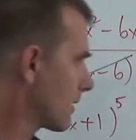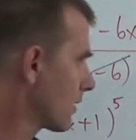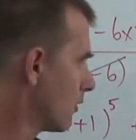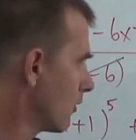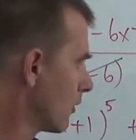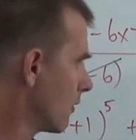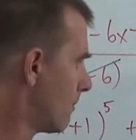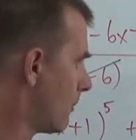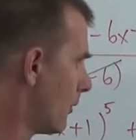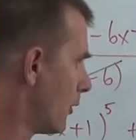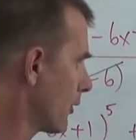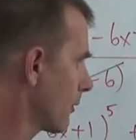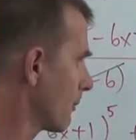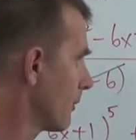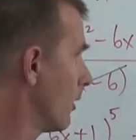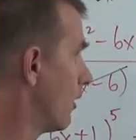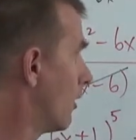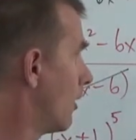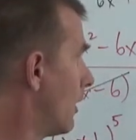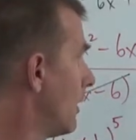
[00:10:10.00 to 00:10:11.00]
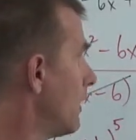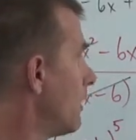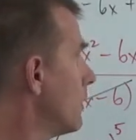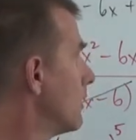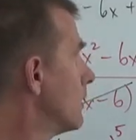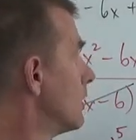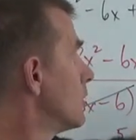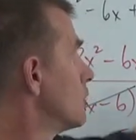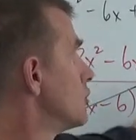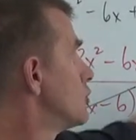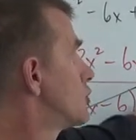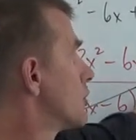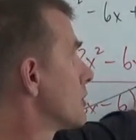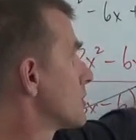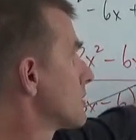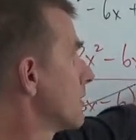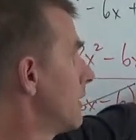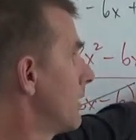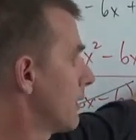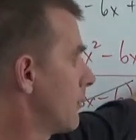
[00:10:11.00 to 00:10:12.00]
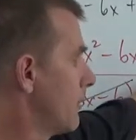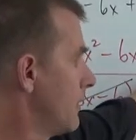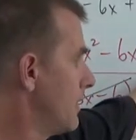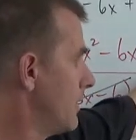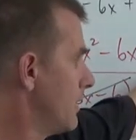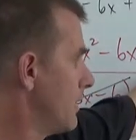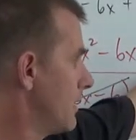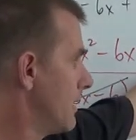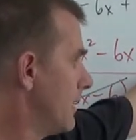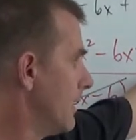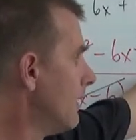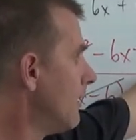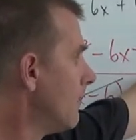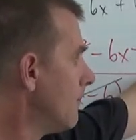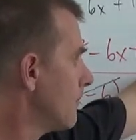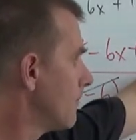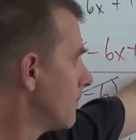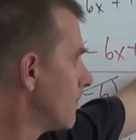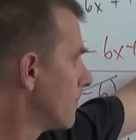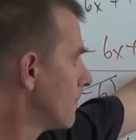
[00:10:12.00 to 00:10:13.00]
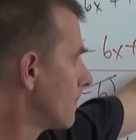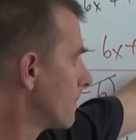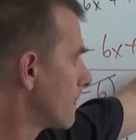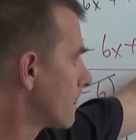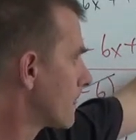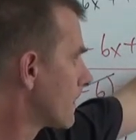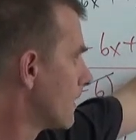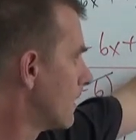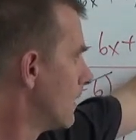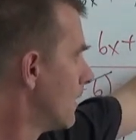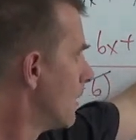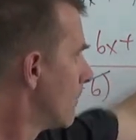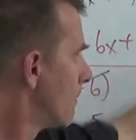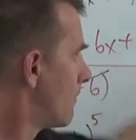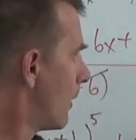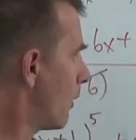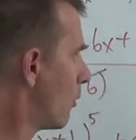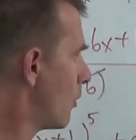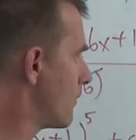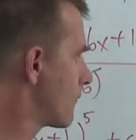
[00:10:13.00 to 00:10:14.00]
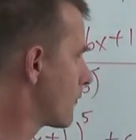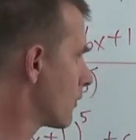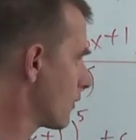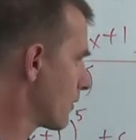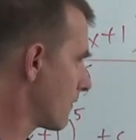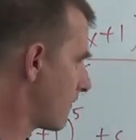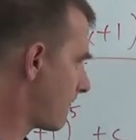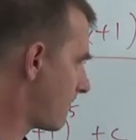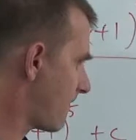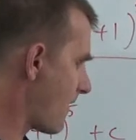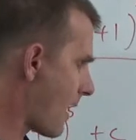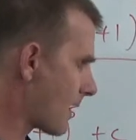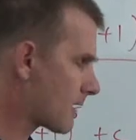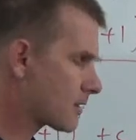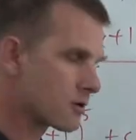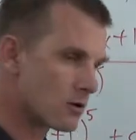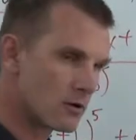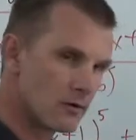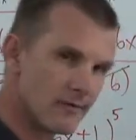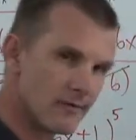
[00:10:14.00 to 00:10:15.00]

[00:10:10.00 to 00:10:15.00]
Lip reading: on the bottom line, just like we did here, but we've got a factor of